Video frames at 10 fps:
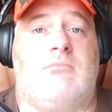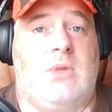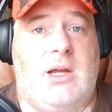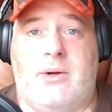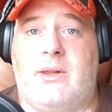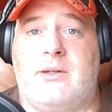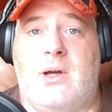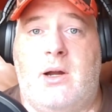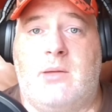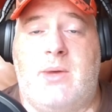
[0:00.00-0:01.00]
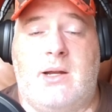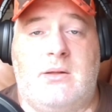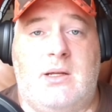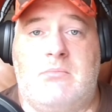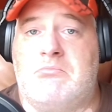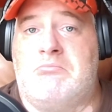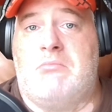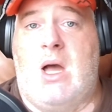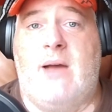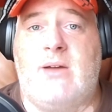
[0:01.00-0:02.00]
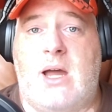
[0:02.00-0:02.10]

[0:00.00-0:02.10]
Get rid of the taunting penalty. I've